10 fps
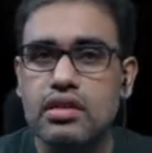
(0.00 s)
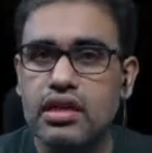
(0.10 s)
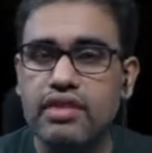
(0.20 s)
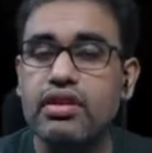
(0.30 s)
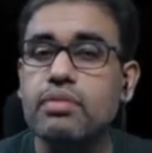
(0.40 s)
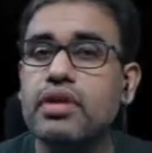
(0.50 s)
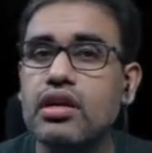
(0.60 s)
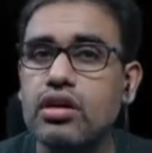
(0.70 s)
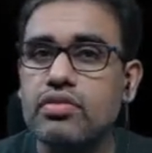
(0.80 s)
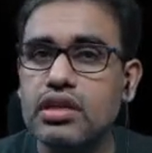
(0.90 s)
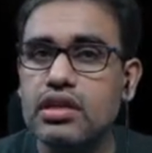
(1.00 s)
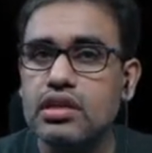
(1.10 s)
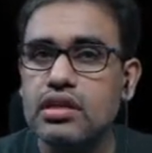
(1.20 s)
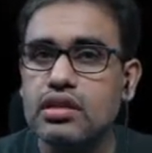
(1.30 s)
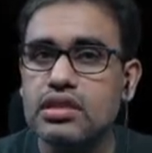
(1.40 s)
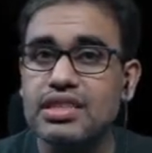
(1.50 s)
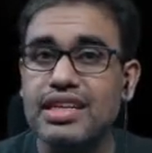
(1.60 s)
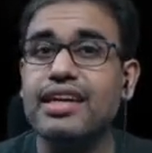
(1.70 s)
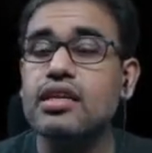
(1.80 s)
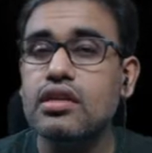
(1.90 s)
development of the
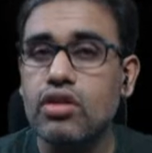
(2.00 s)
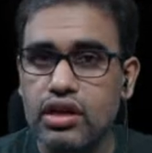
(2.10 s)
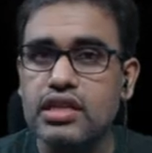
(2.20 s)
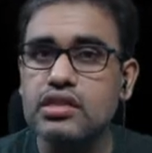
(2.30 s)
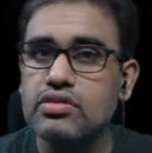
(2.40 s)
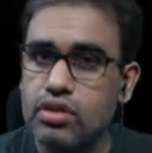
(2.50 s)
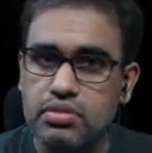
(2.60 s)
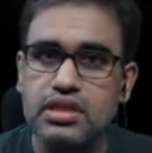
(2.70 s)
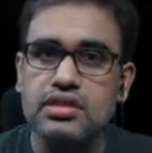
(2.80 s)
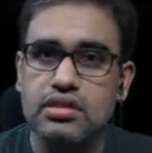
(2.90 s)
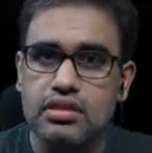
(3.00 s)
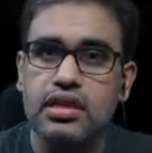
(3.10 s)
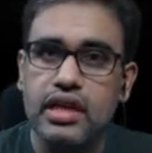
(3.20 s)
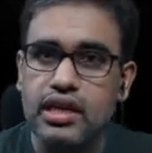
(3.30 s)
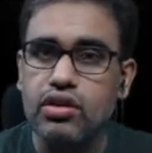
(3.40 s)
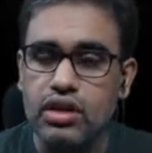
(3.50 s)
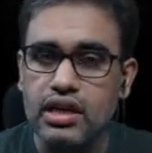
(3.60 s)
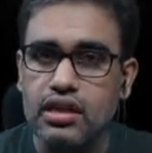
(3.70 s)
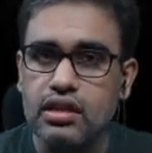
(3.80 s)
genital organs from this area only,